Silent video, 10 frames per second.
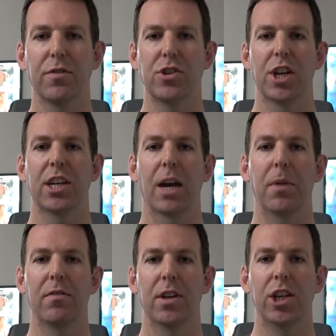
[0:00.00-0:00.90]
you for checking out
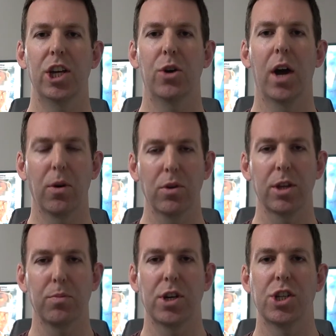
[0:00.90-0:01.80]
my video, I really
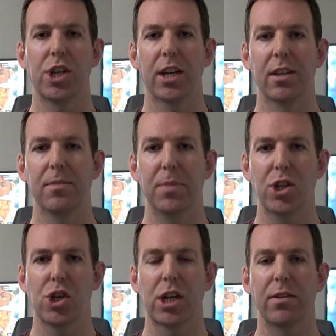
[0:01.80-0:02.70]
appreciate it. Be
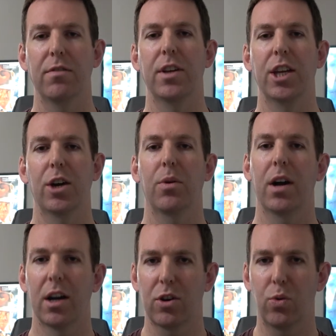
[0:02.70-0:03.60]
sure to give the video
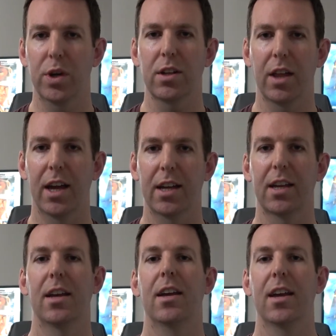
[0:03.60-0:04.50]
a quick
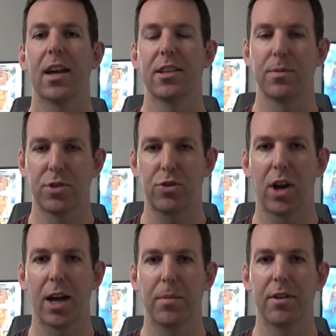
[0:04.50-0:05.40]
like and
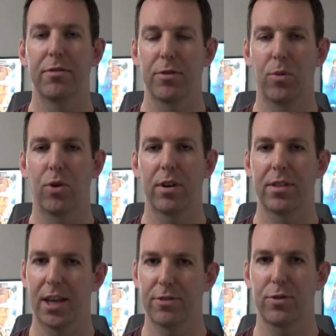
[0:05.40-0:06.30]
subscribe for more.
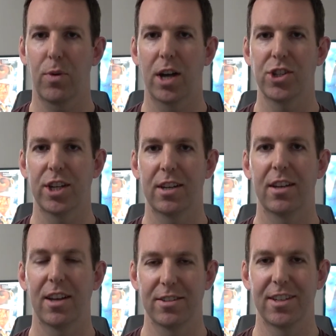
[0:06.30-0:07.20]
Thanks for watching,
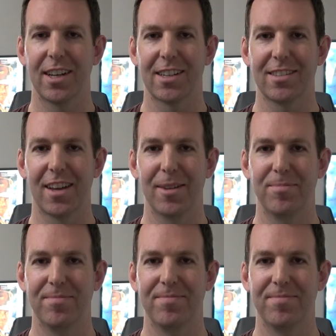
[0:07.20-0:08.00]
see you next time.